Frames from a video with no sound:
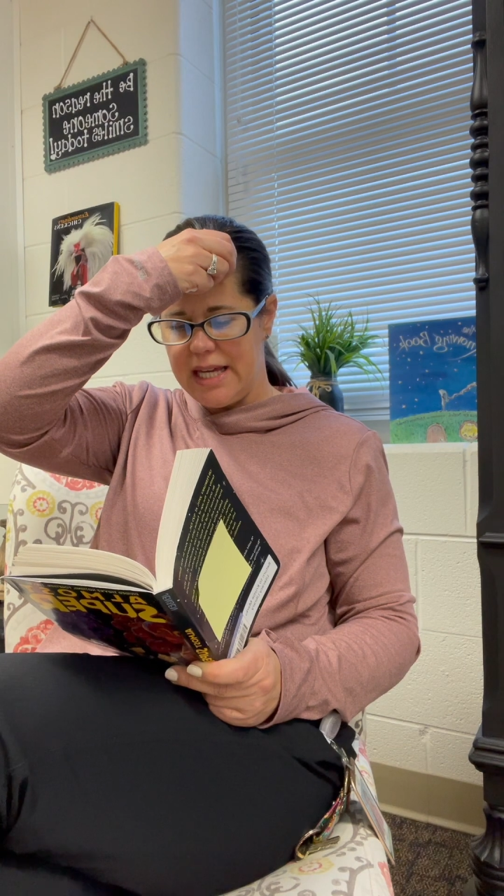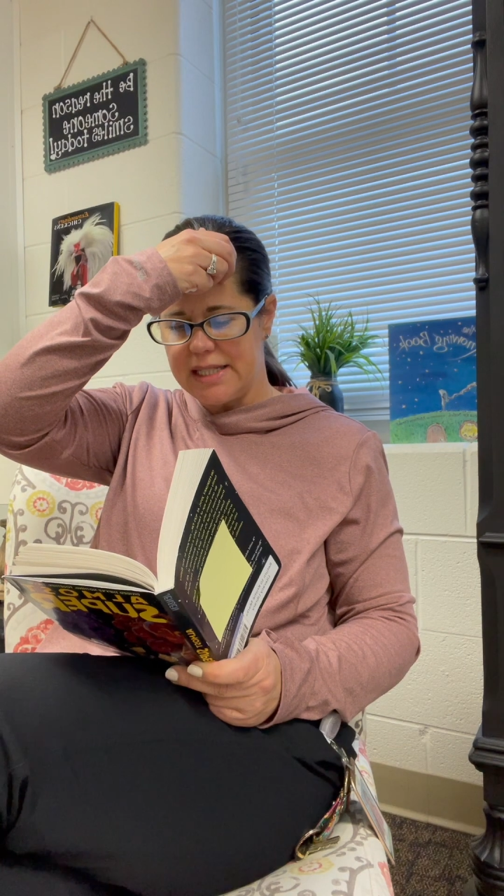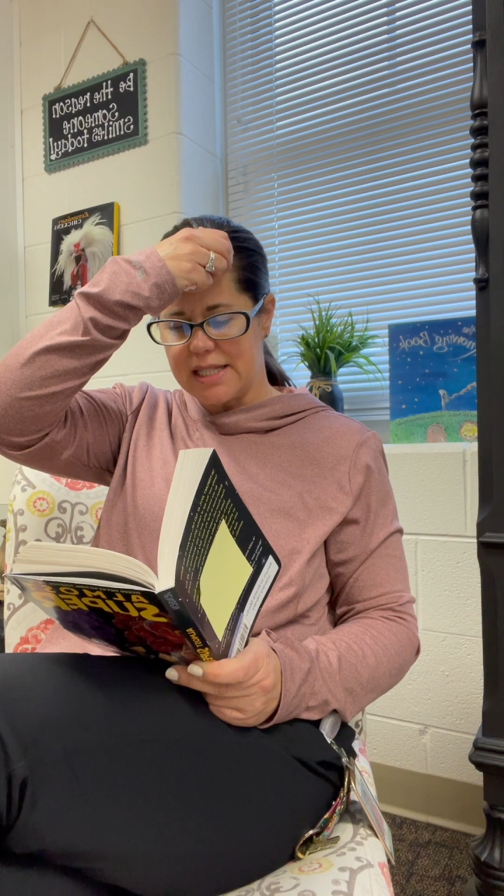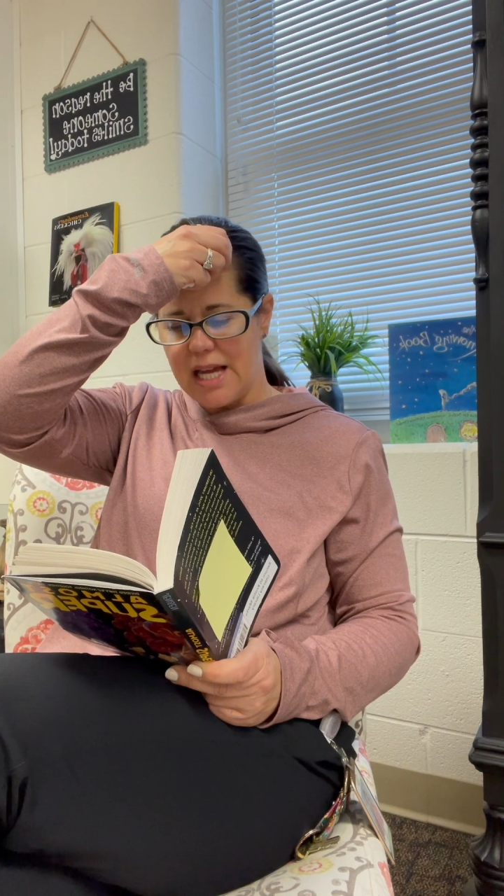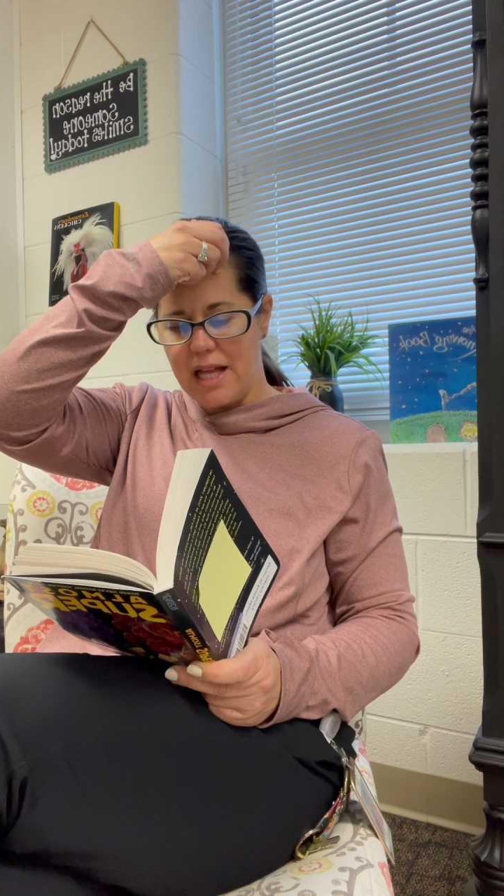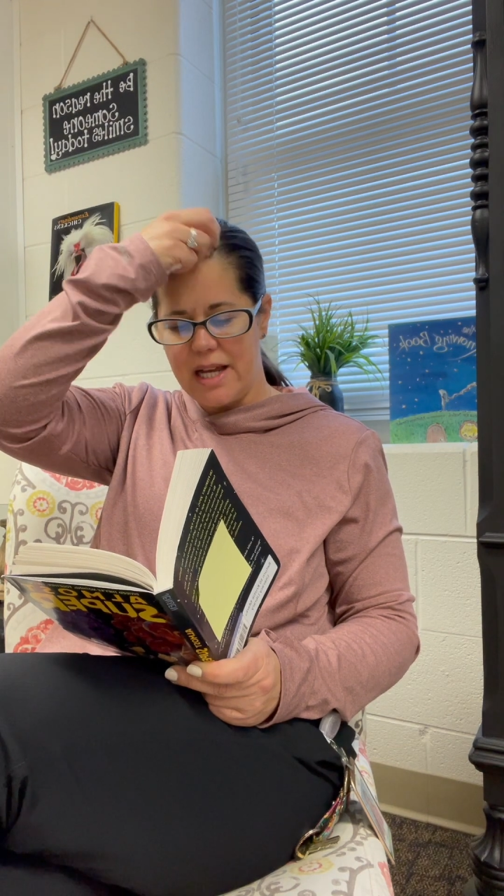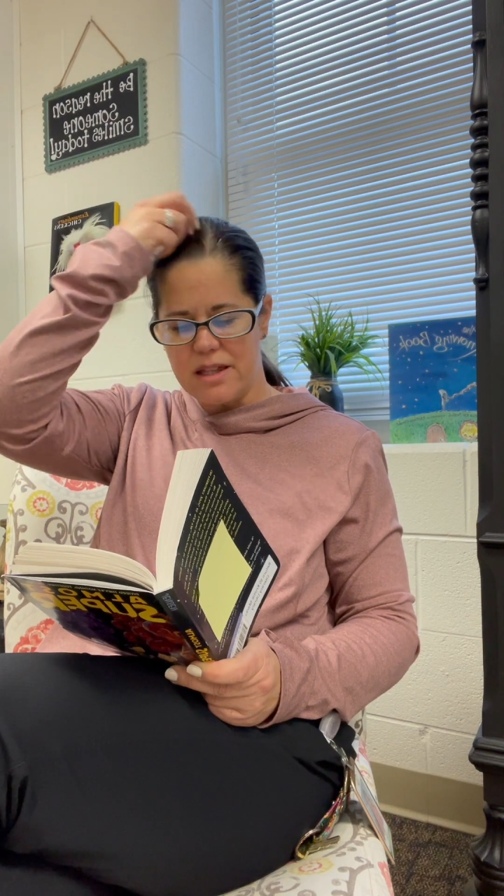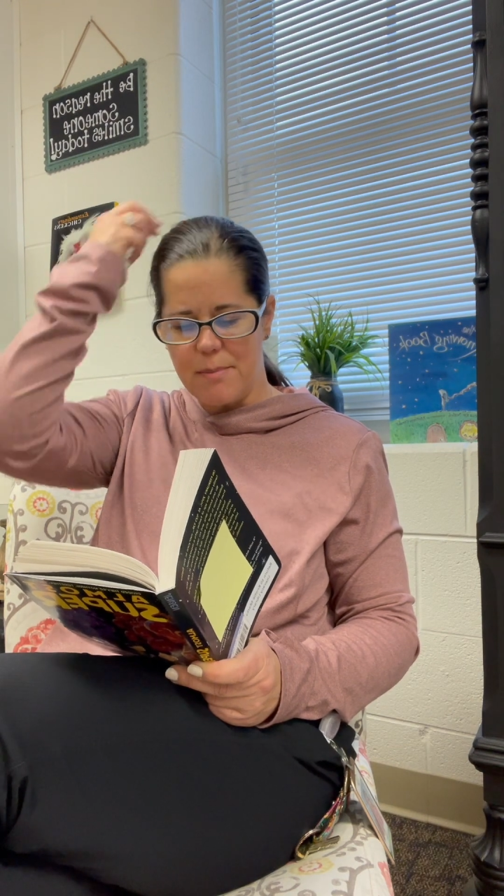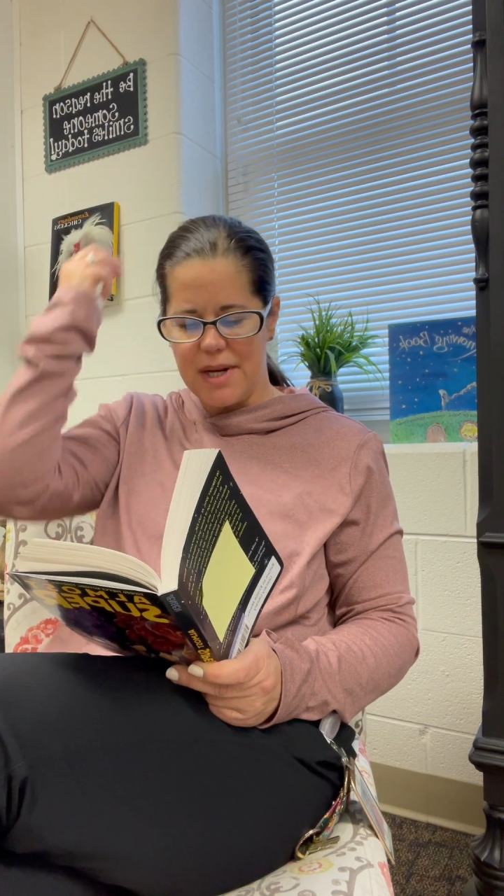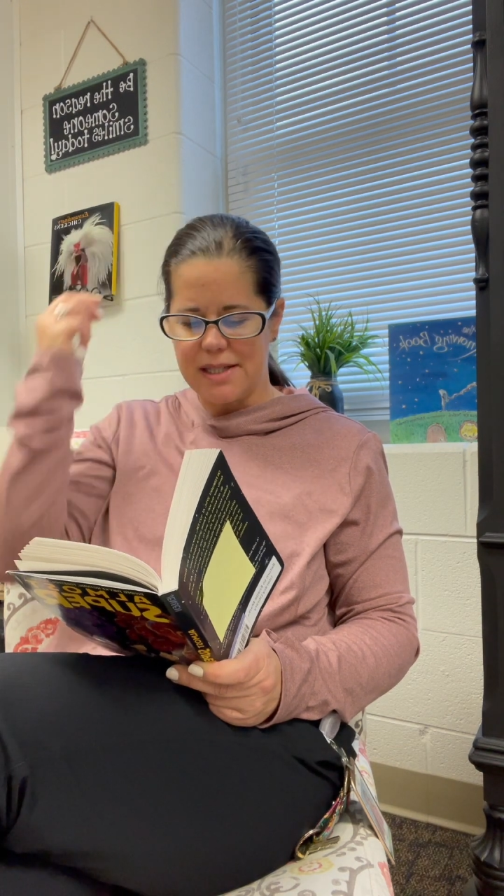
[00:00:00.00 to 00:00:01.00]
"It's not
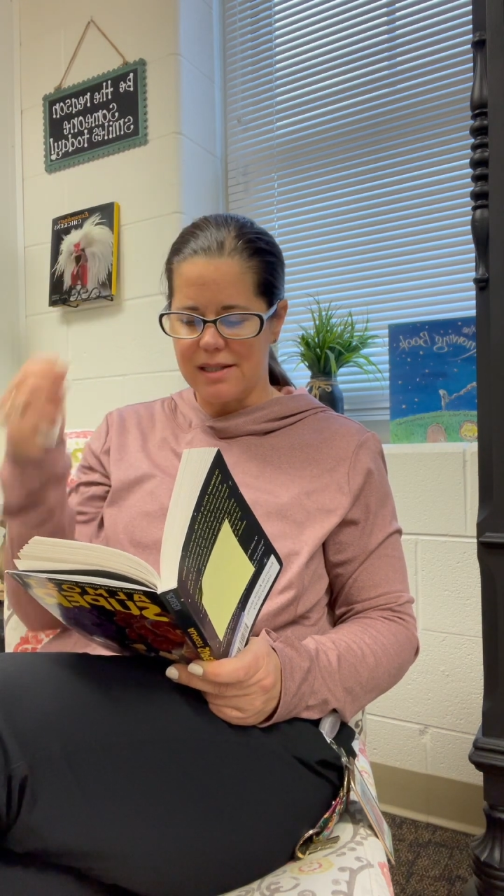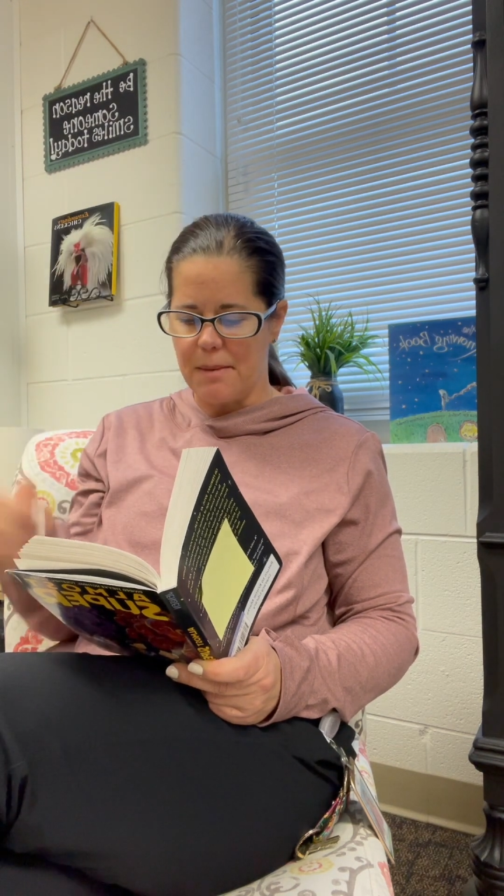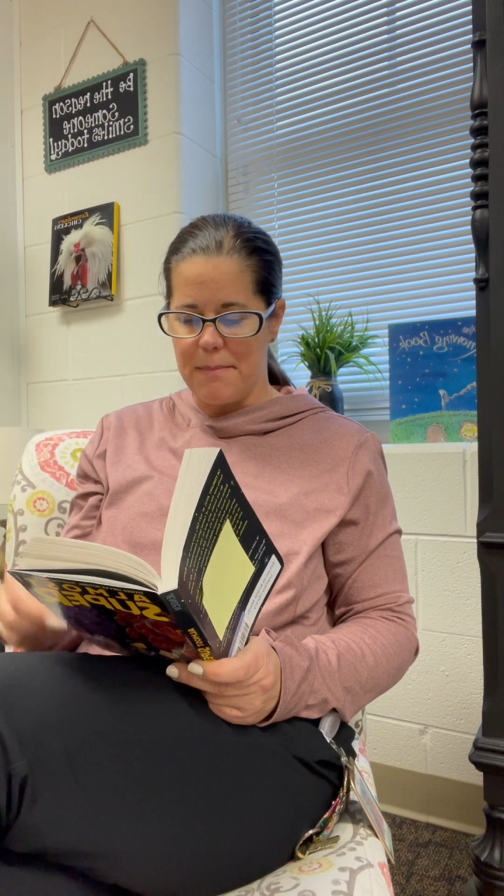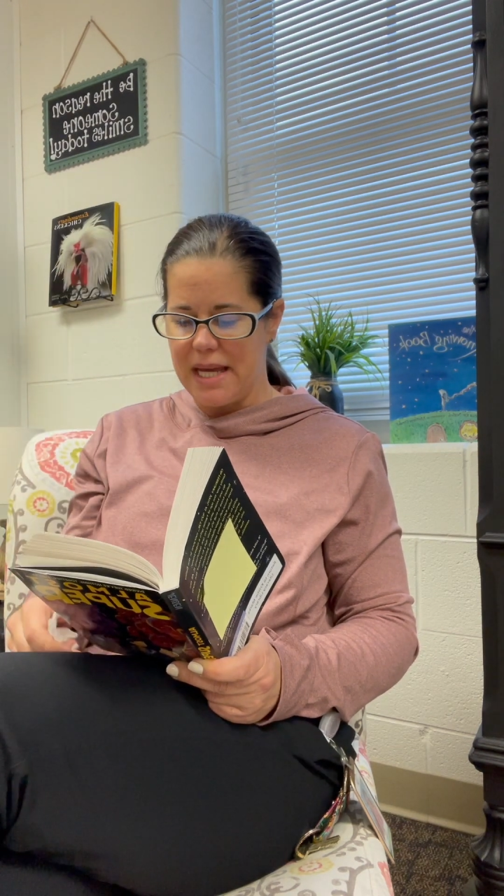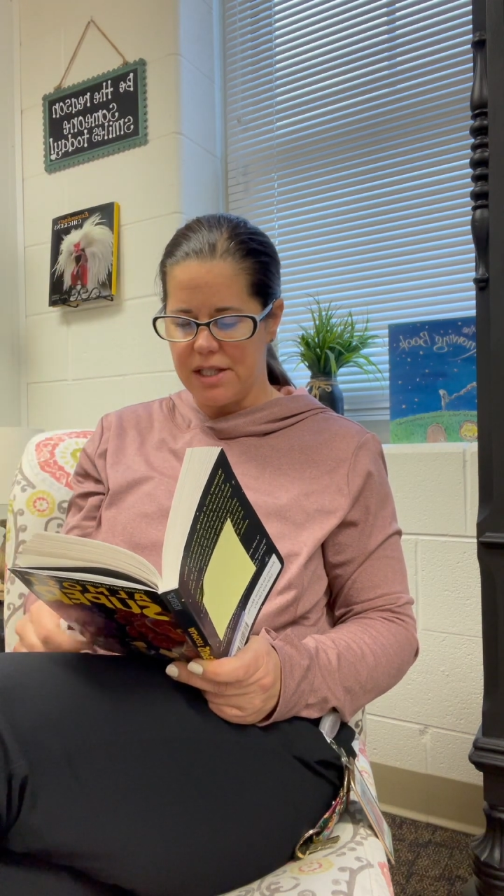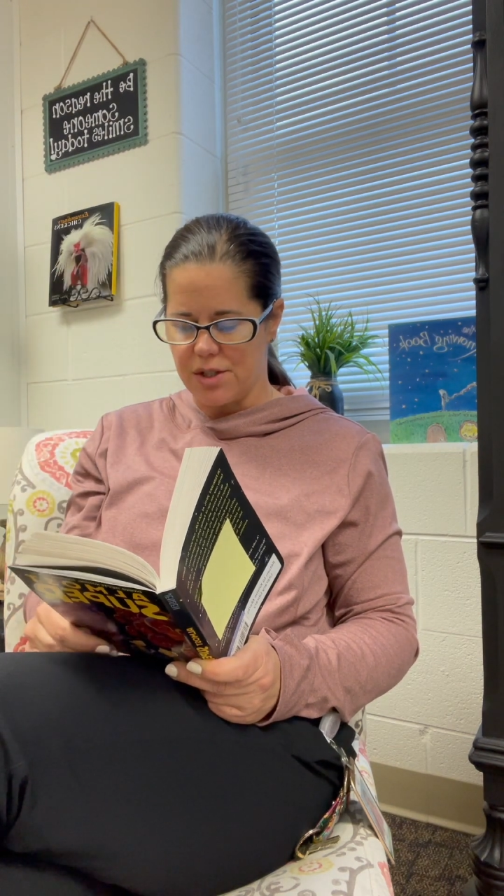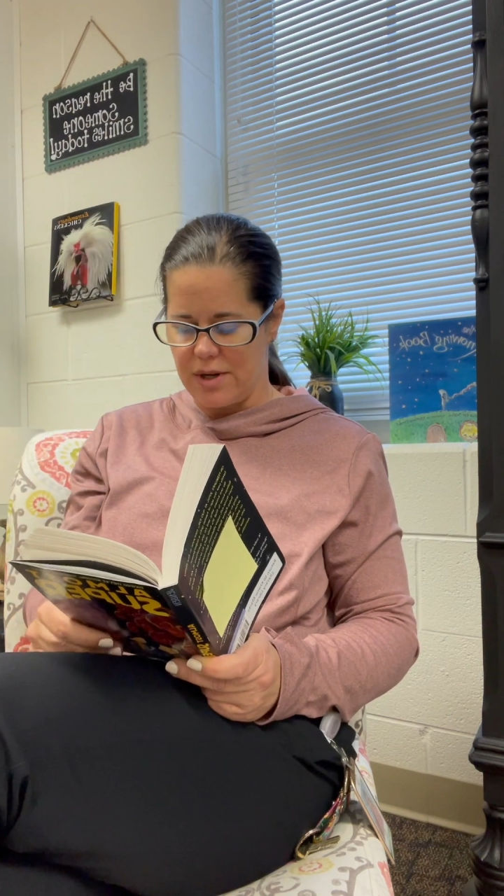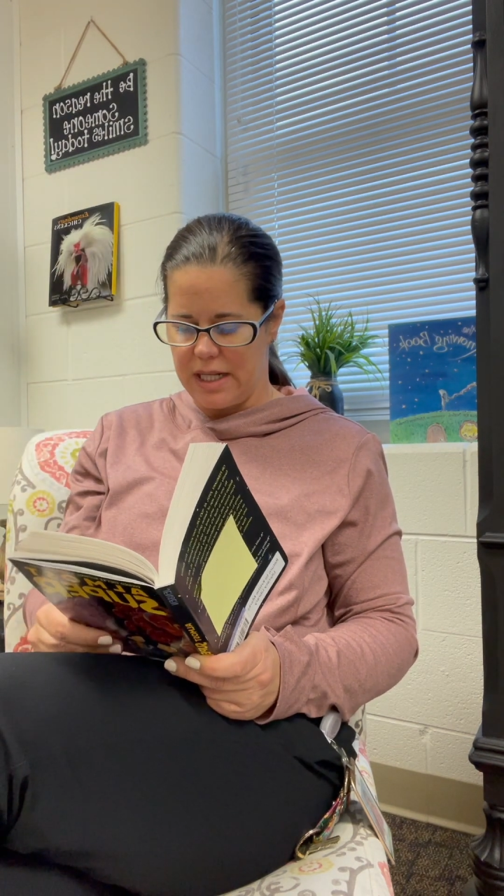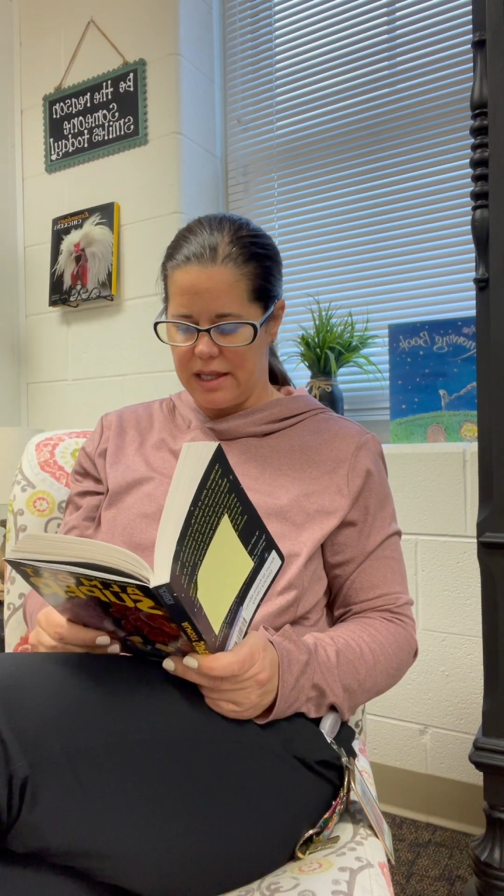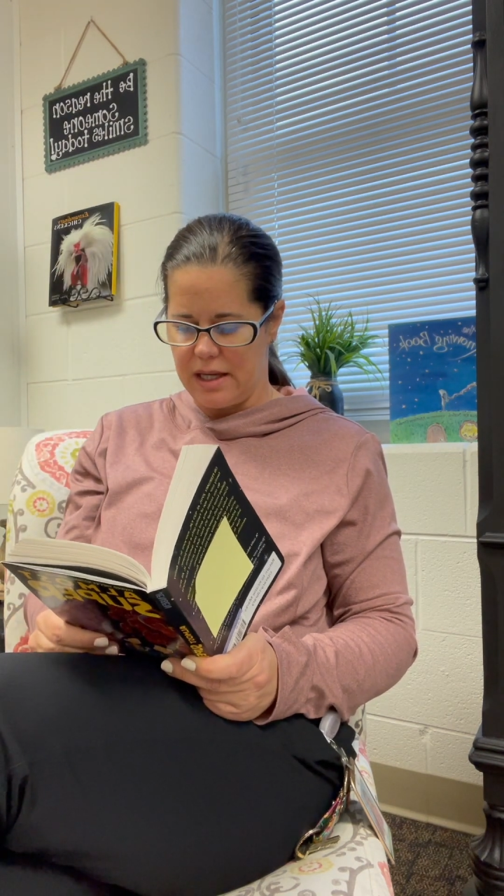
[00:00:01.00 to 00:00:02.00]
like the bus is a maze or
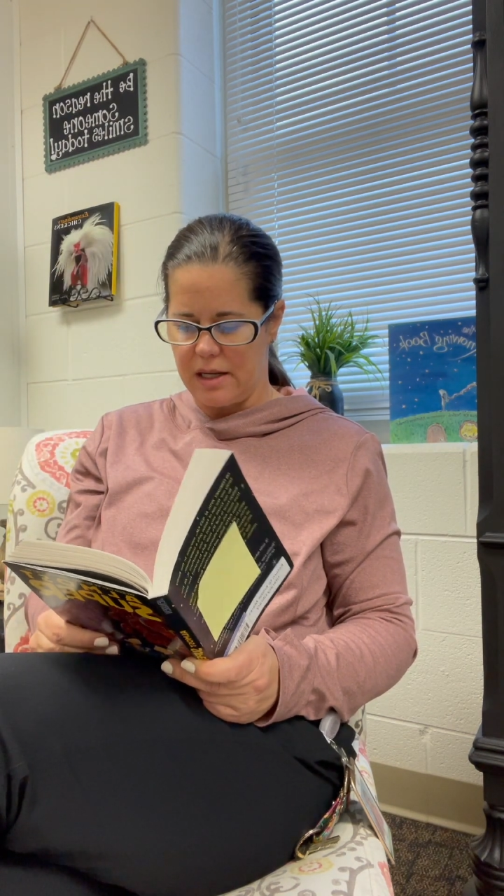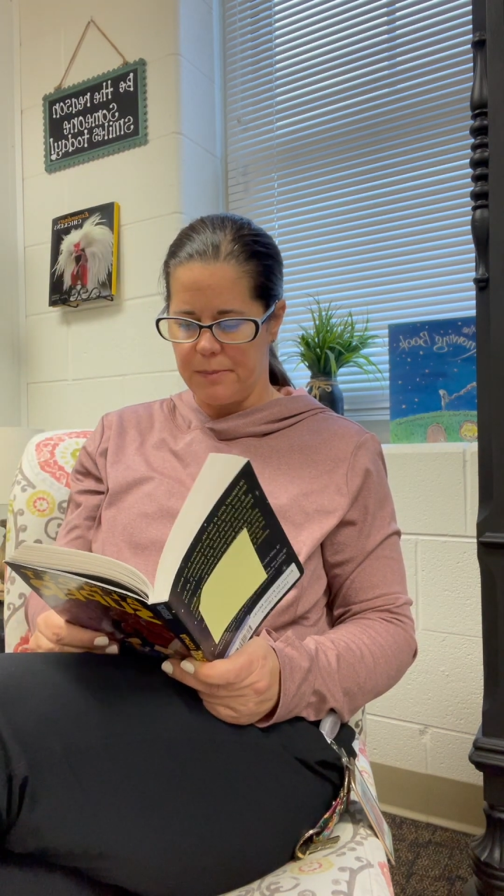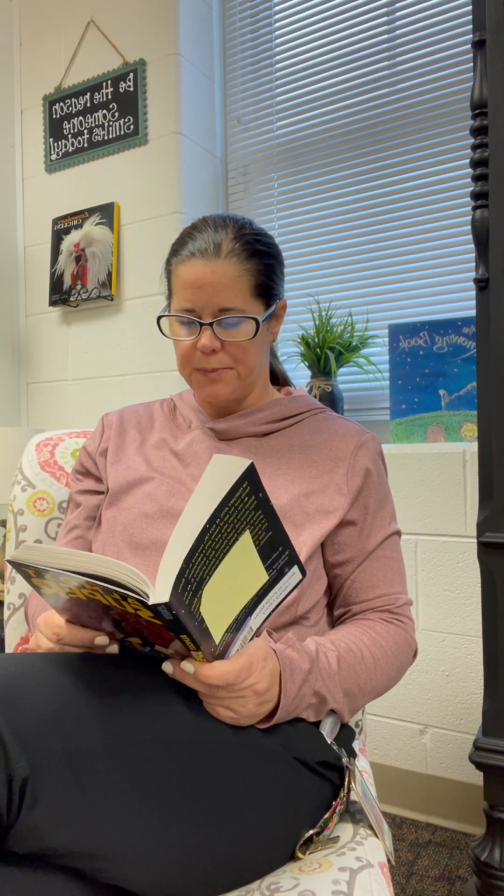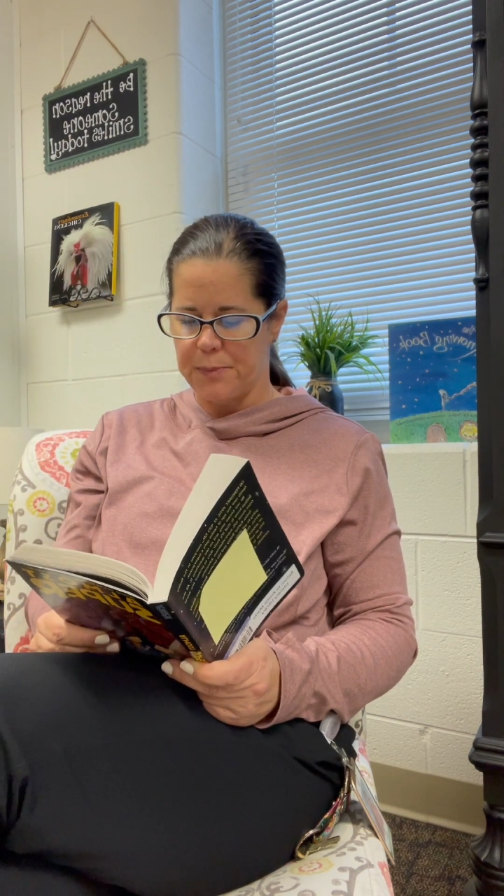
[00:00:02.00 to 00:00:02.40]
anything."